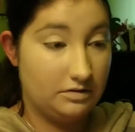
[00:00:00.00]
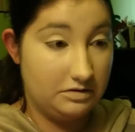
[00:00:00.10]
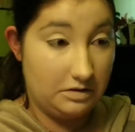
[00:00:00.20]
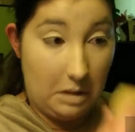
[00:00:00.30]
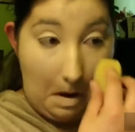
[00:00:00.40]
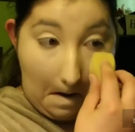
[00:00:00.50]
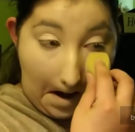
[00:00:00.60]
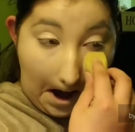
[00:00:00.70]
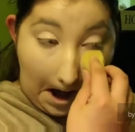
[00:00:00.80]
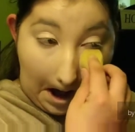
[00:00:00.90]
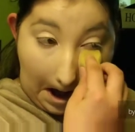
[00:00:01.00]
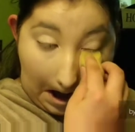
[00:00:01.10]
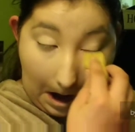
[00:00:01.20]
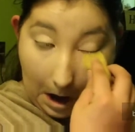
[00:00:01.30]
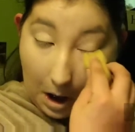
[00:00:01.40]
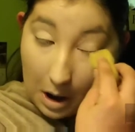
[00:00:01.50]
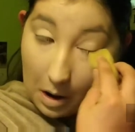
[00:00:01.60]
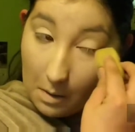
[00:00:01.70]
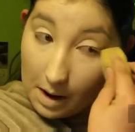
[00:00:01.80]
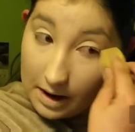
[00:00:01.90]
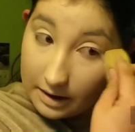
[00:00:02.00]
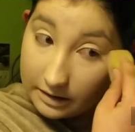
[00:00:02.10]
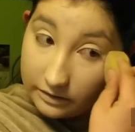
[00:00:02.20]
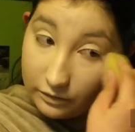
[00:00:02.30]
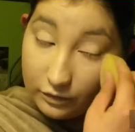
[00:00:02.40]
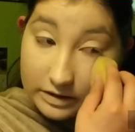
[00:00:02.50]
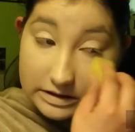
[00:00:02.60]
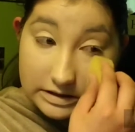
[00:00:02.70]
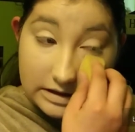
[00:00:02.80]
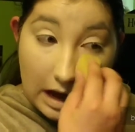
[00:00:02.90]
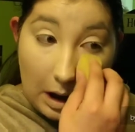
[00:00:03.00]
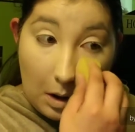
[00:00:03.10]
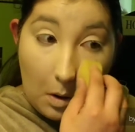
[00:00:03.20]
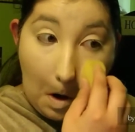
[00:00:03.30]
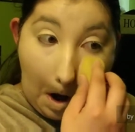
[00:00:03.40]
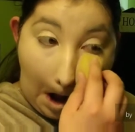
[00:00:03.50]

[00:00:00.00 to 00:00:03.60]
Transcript: So, go ahead and get the creases out.